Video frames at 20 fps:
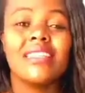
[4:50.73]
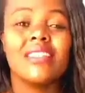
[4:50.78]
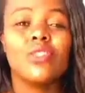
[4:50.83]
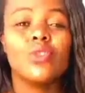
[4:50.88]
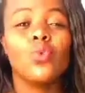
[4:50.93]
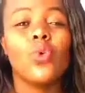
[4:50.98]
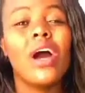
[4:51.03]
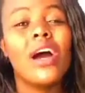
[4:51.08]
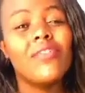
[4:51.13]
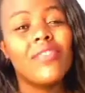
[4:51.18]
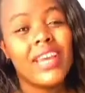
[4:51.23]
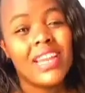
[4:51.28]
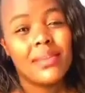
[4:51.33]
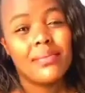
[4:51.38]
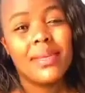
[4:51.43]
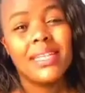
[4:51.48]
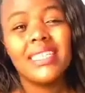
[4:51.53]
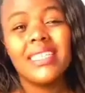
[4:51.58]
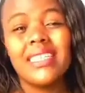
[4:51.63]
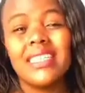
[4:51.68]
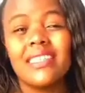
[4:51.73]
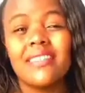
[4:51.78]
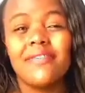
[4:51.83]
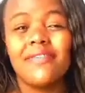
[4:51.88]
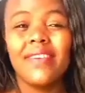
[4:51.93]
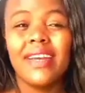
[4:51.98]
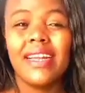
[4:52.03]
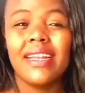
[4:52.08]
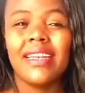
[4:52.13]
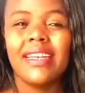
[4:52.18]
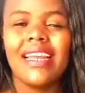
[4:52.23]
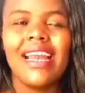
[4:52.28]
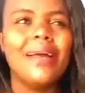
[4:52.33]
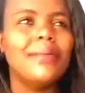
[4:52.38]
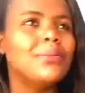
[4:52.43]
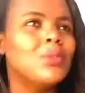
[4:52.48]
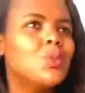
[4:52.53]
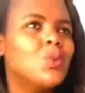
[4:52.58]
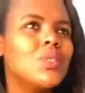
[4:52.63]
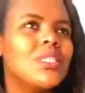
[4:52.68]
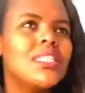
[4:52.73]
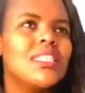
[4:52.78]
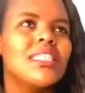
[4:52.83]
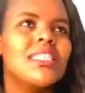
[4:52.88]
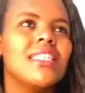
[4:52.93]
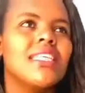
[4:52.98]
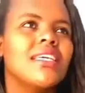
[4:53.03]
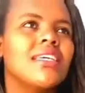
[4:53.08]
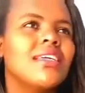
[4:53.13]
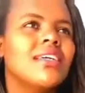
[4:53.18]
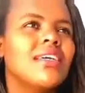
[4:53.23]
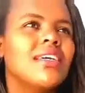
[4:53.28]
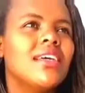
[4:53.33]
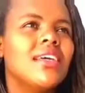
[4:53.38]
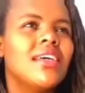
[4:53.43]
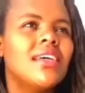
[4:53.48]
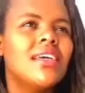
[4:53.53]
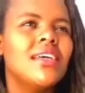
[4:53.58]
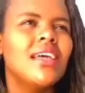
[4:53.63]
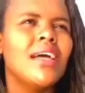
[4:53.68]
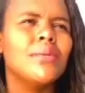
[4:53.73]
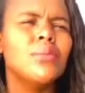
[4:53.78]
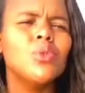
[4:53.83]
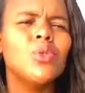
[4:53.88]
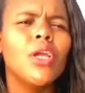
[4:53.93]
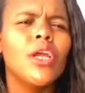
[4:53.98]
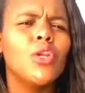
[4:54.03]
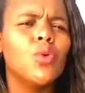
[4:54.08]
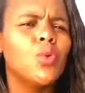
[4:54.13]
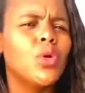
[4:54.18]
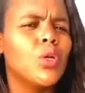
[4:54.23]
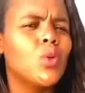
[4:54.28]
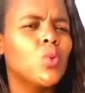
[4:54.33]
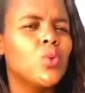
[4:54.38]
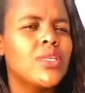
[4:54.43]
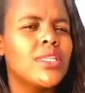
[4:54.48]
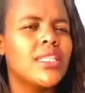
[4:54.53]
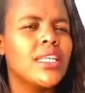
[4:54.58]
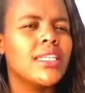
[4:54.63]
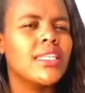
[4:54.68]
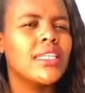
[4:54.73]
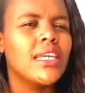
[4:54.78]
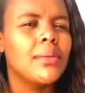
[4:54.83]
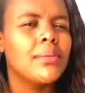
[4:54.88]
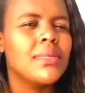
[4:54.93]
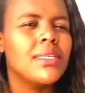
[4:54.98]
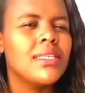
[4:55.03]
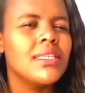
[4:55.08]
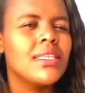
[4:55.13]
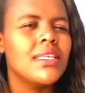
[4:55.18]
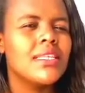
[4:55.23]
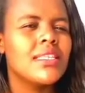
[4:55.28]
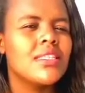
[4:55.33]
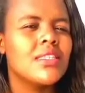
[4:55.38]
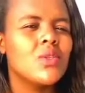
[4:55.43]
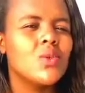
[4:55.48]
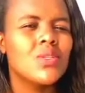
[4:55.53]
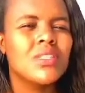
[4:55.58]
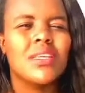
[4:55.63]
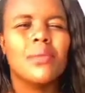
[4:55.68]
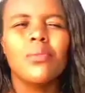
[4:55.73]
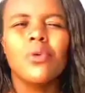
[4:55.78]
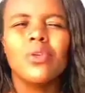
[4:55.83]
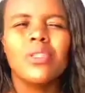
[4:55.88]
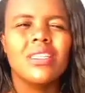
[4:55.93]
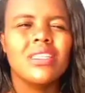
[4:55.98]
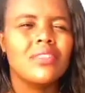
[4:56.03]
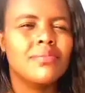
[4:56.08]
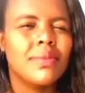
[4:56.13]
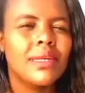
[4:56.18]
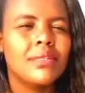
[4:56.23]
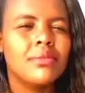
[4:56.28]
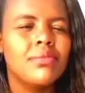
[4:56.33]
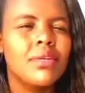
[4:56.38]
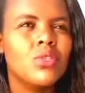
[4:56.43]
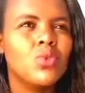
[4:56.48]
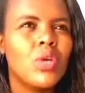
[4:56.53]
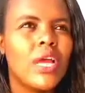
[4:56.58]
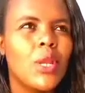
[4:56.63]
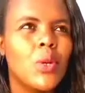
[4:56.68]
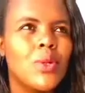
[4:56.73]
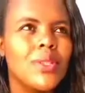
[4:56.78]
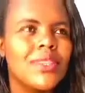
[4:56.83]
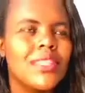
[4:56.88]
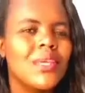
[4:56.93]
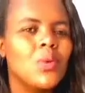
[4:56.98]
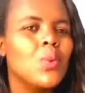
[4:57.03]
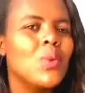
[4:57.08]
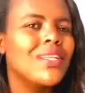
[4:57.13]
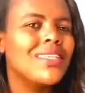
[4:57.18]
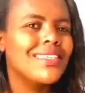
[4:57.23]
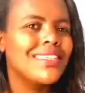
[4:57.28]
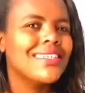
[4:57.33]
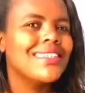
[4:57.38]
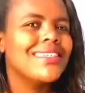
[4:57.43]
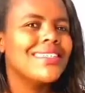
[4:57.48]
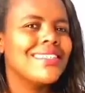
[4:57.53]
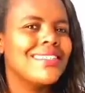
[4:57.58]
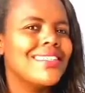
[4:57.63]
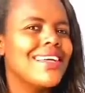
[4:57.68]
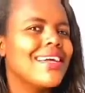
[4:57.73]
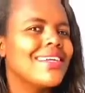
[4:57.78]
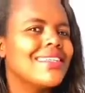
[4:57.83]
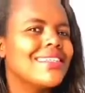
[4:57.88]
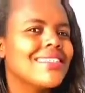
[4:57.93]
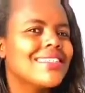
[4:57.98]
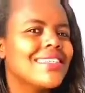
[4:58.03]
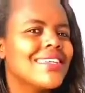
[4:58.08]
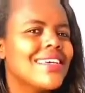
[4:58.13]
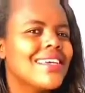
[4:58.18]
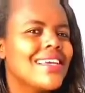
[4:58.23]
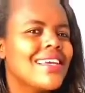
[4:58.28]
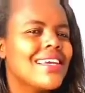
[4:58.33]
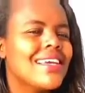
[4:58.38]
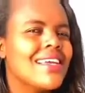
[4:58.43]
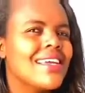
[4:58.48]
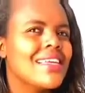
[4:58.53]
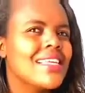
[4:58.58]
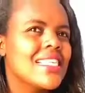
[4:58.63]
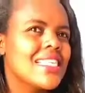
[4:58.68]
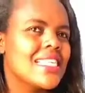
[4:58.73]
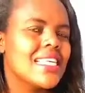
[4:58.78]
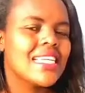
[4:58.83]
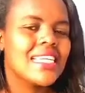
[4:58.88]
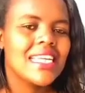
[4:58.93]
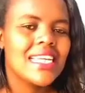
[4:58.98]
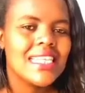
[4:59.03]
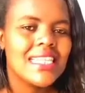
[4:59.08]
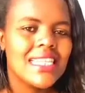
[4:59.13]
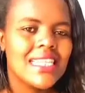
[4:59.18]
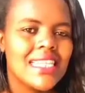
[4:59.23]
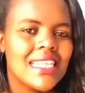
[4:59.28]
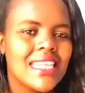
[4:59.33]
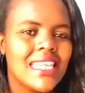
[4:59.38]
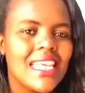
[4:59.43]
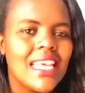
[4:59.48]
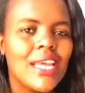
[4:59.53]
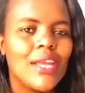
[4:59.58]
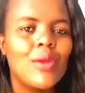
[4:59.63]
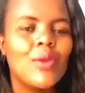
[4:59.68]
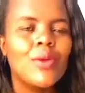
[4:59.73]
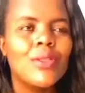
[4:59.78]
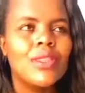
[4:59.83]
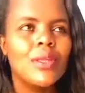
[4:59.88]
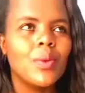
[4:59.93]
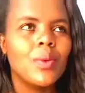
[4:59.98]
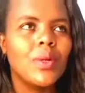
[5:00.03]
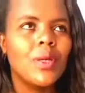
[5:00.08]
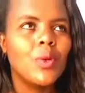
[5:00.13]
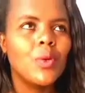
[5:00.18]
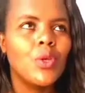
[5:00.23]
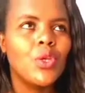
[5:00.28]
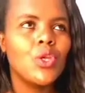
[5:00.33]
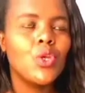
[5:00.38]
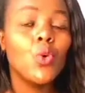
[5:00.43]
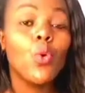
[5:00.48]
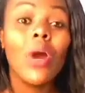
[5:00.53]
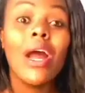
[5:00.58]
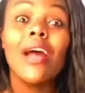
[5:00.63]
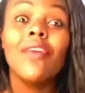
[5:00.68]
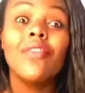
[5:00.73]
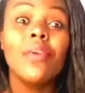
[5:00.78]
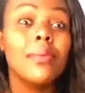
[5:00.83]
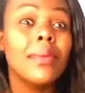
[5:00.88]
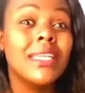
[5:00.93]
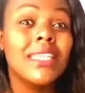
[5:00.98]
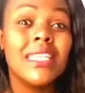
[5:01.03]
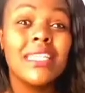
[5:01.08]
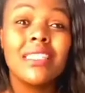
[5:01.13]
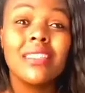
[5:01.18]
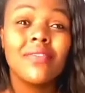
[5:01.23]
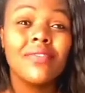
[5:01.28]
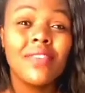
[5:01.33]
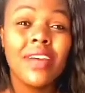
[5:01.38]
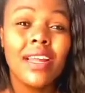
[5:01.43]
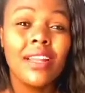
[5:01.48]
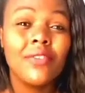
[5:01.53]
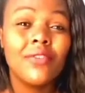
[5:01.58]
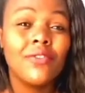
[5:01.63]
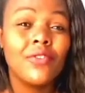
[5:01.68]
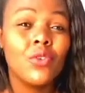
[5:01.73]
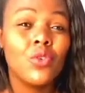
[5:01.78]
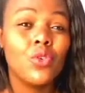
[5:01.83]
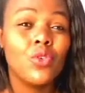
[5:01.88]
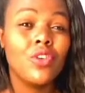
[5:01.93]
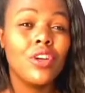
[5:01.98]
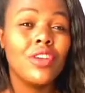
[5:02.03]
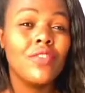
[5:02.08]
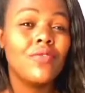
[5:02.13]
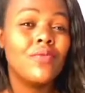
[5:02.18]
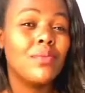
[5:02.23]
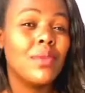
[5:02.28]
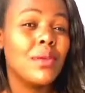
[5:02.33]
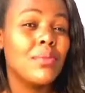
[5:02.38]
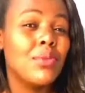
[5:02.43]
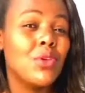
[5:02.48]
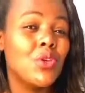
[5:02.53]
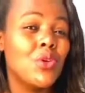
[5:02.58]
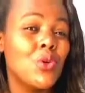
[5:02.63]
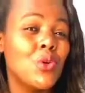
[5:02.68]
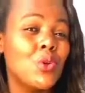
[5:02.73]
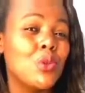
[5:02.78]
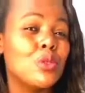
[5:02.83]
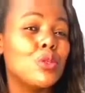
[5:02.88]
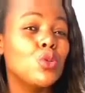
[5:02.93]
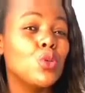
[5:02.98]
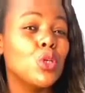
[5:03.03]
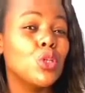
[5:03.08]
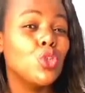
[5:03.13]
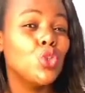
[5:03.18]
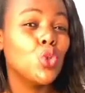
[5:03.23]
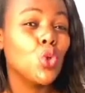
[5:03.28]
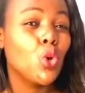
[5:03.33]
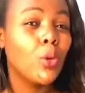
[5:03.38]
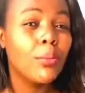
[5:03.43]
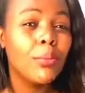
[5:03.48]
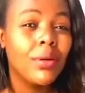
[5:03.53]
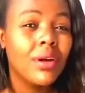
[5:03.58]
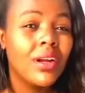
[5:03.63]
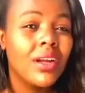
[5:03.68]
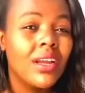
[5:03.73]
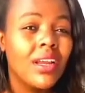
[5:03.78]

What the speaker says: is to have an emergency fund. I'm sure anyone who is starting a business knows about this part, but I don't think we take it that seriously. You know, the way you have emergency fund for if maybe you lose your job,